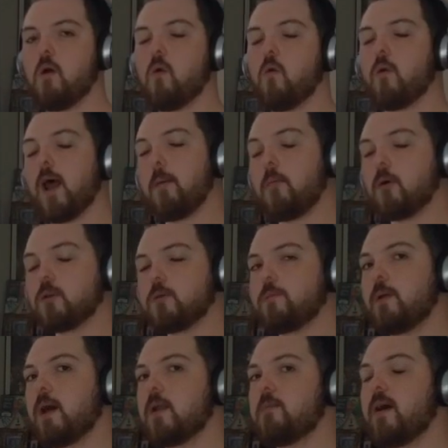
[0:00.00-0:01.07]
When I
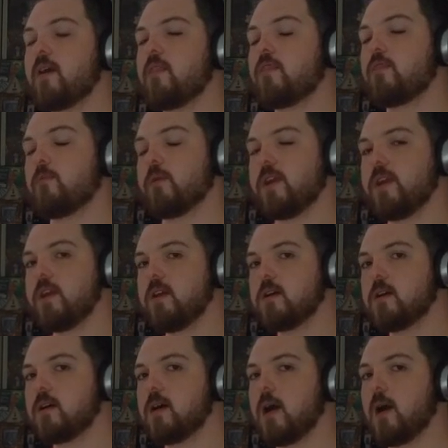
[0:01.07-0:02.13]
multiplied by 3
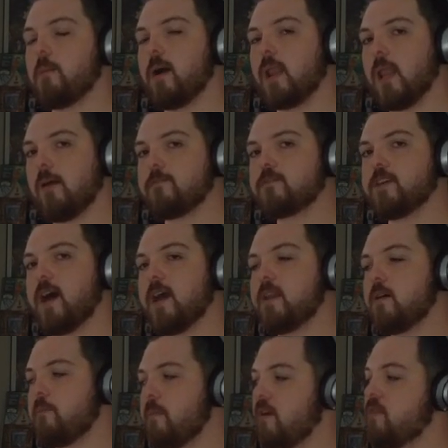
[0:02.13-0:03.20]
on my left side,
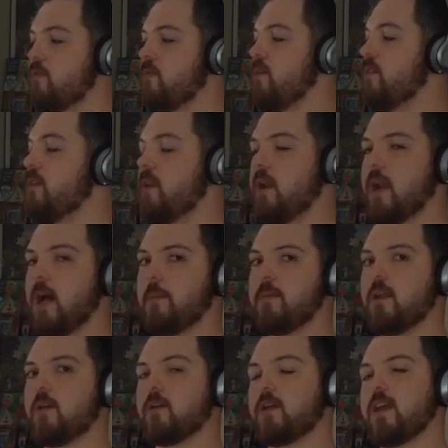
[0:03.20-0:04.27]
my 3 in the
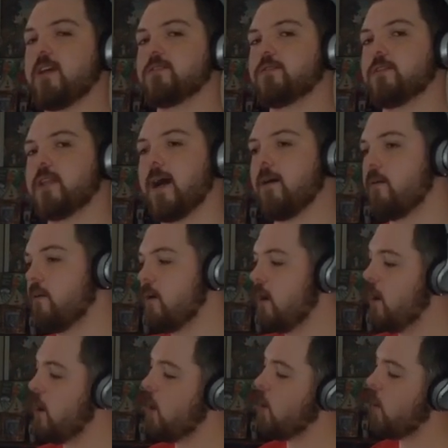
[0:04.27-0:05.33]
denominator canceled out.
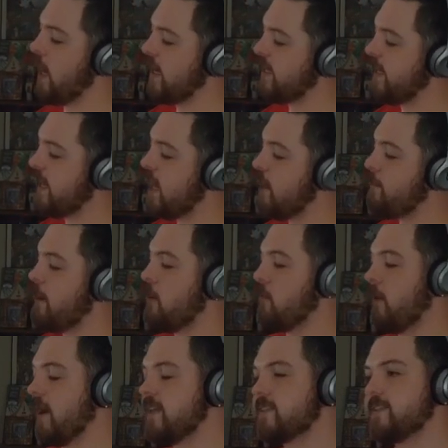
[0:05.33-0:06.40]
When I did it on my
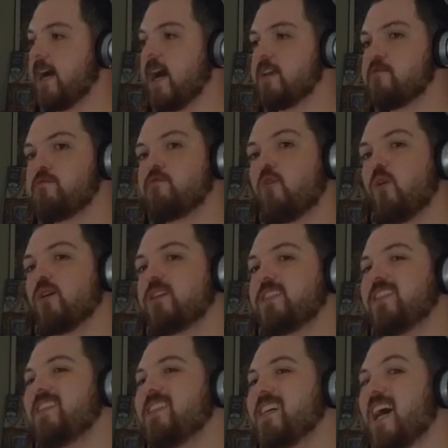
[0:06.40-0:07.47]
right side,
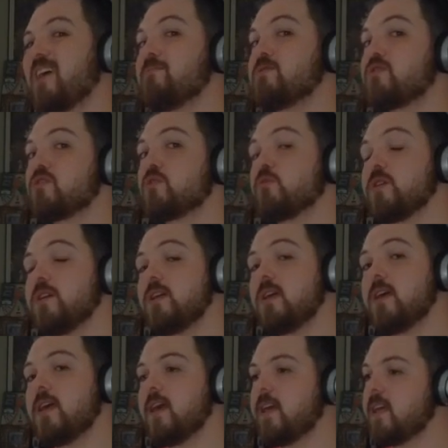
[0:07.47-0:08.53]
14 times 3
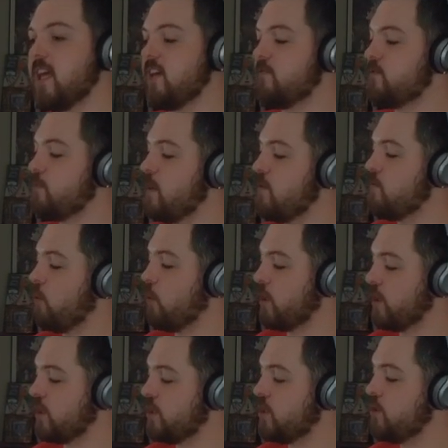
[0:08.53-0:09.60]
gives me
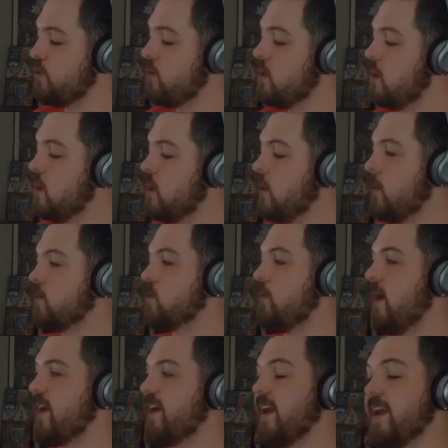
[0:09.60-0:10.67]
42. So
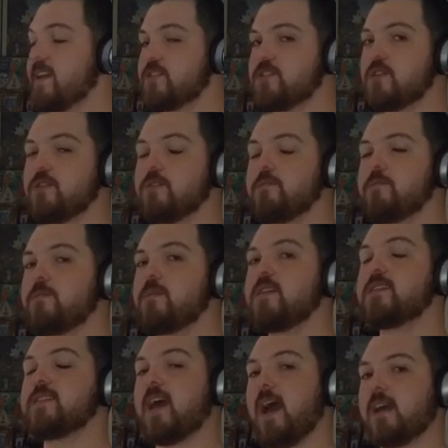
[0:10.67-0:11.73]
my answer
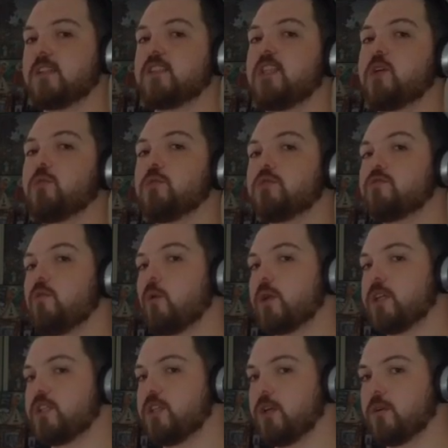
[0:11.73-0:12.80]
is x equals
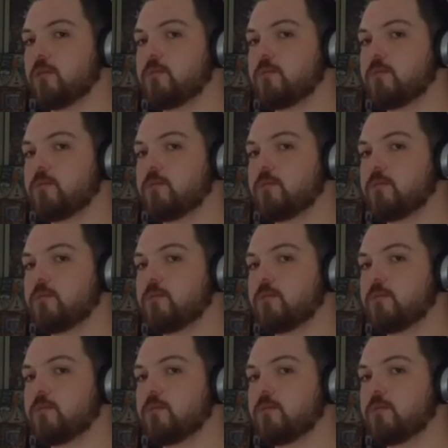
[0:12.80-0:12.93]
42.